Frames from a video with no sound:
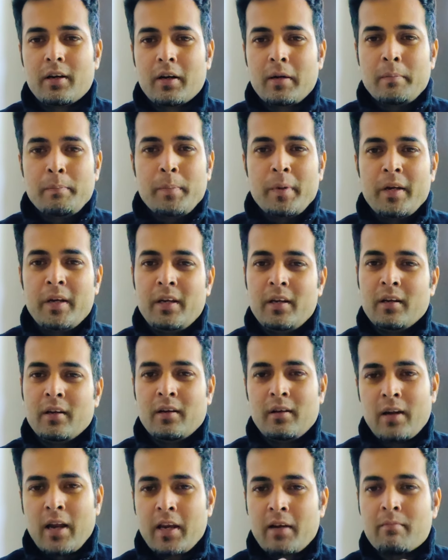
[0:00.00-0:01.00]
company
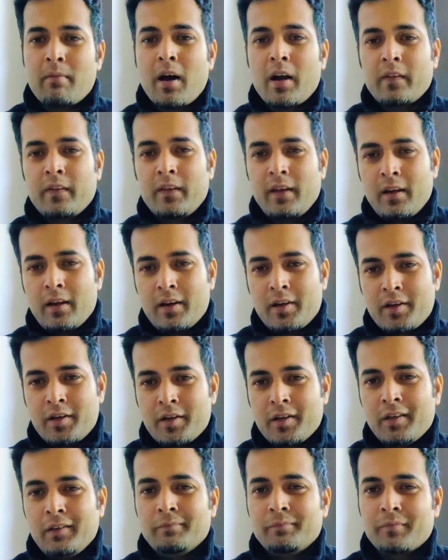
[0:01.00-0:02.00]
like Bharti
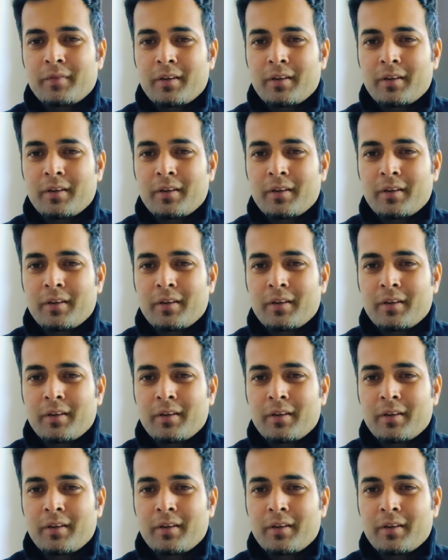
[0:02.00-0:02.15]
Airtel,